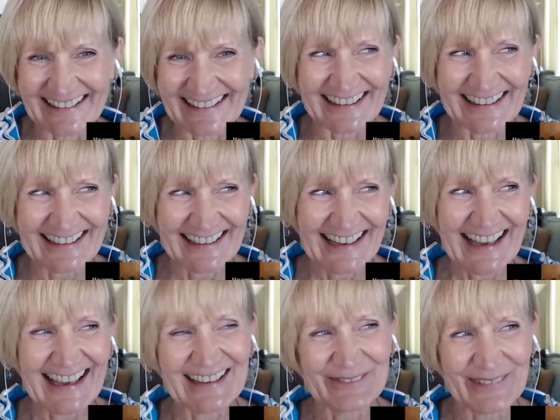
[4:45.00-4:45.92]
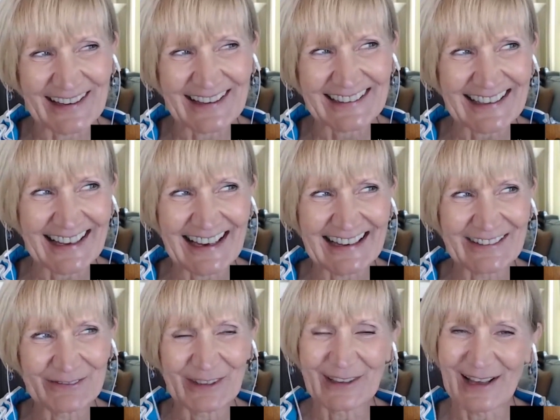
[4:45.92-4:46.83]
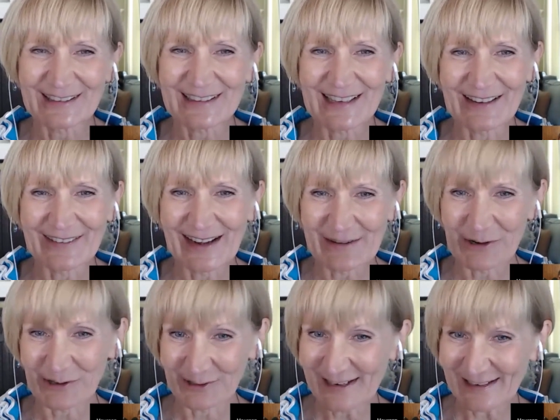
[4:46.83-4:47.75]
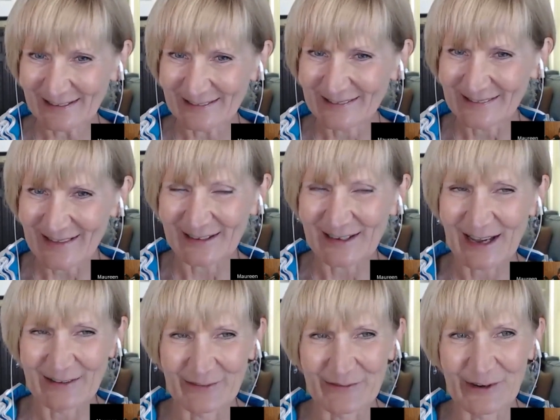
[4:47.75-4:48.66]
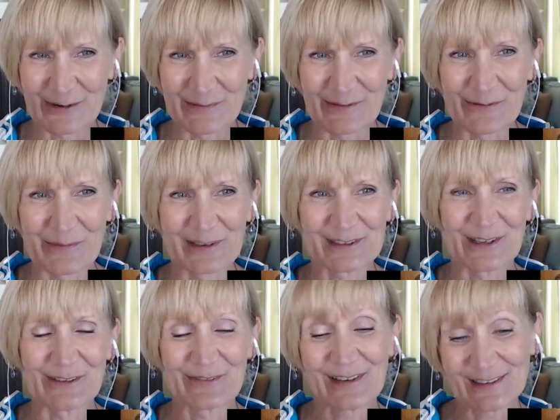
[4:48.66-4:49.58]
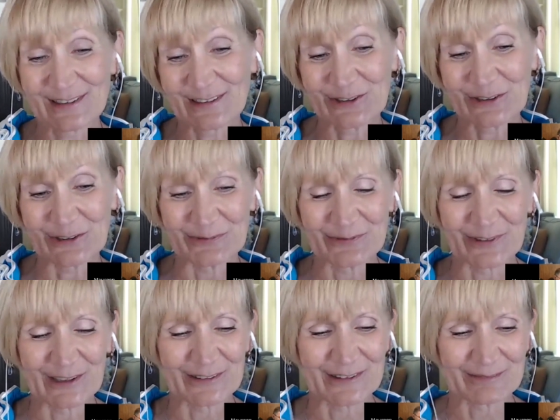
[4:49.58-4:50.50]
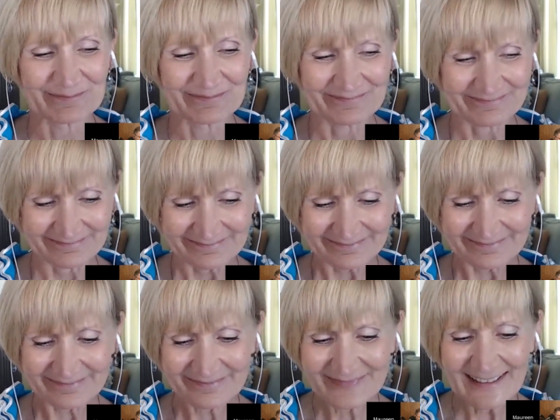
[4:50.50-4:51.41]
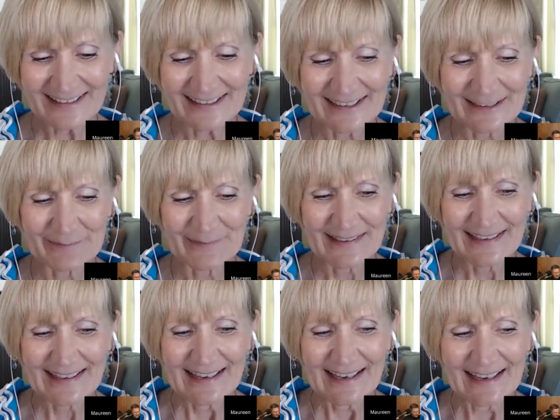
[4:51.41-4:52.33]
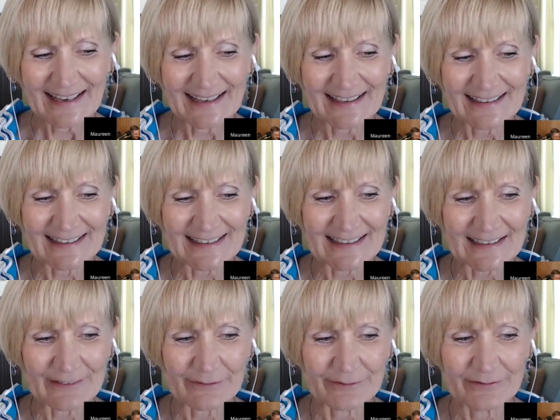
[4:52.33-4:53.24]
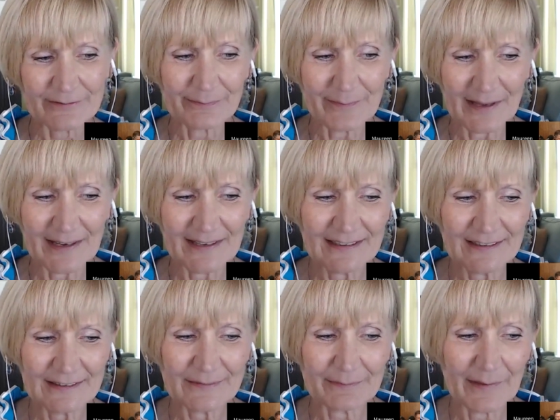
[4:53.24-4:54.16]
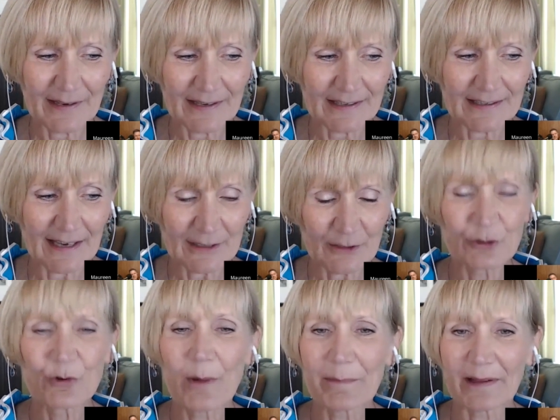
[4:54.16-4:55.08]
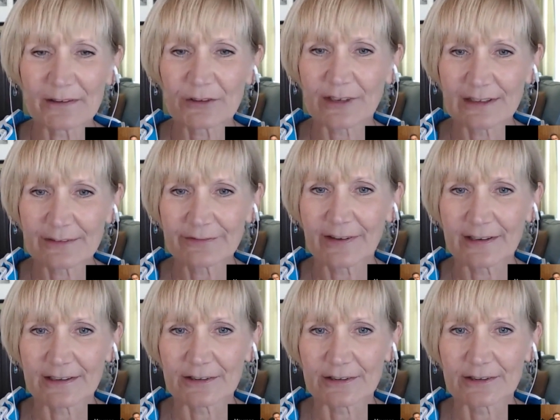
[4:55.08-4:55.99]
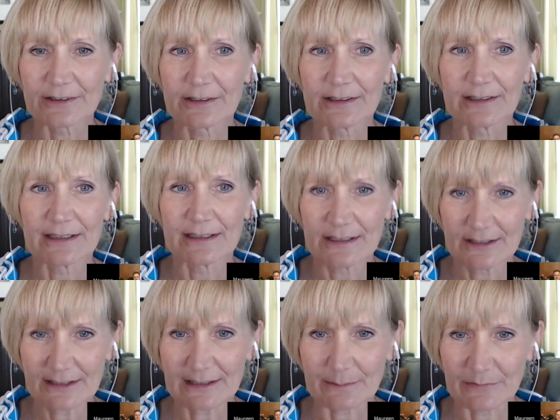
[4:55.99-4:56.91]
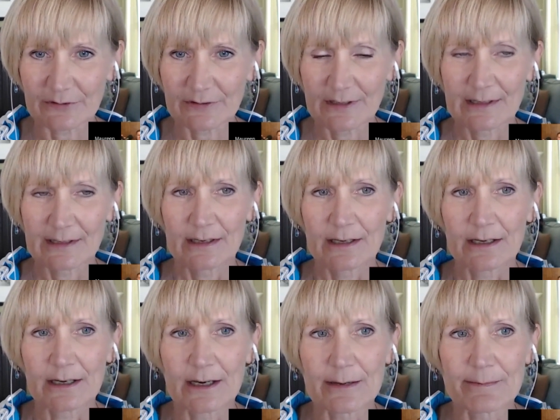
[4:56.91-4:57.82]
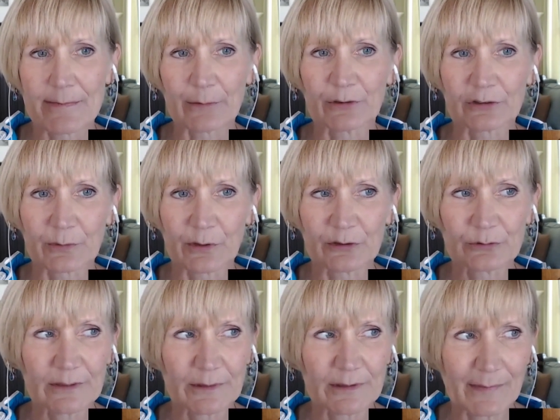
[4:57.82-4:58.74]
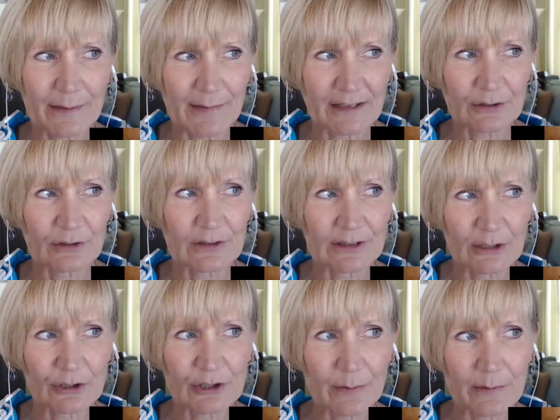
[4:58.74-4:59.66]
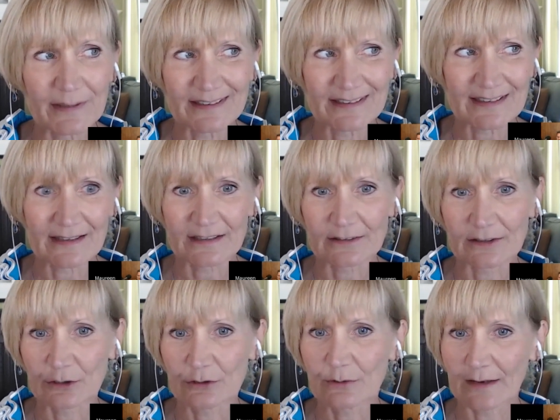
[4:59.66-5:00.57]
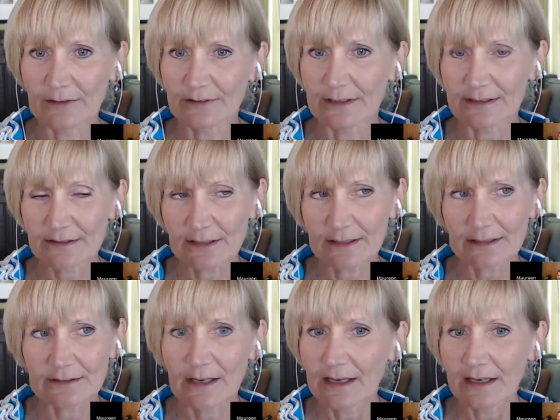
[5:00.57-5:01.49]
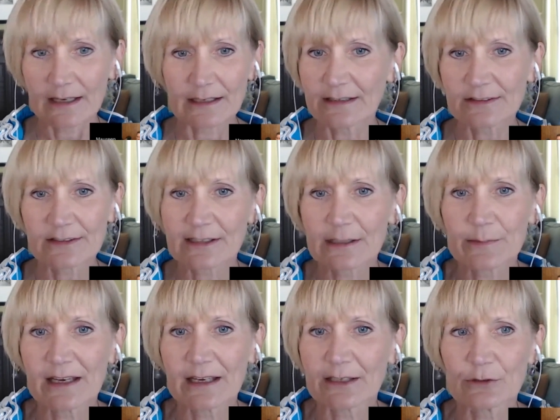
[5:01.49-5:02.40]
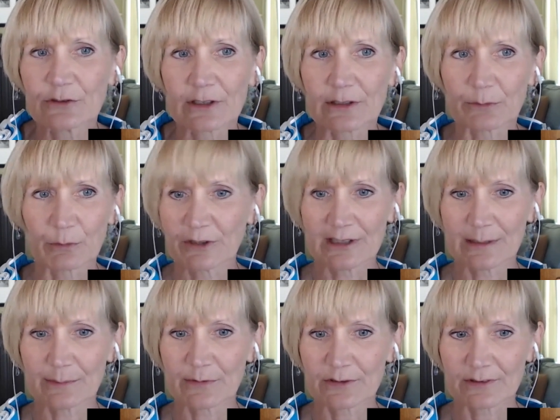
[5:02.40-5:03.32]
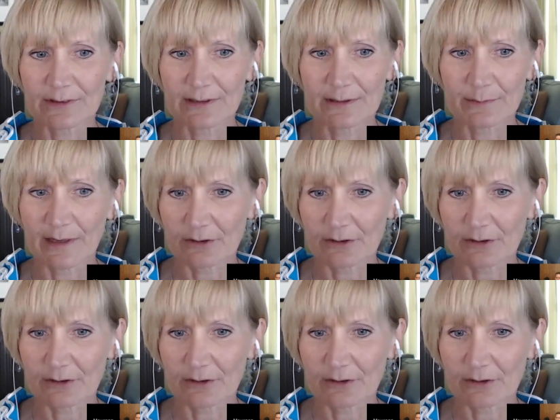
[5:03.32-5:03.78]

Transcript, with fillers: right? Yeah. And in yeah. fact, I realize now that I will create that kind of environment for myself, and I still do, frankly. Um, and my my I grew up on Strength Finder in teams. Um, I was exposed to it in my master's in leadership and business ethics in 2006, and instantly began using it with teams in my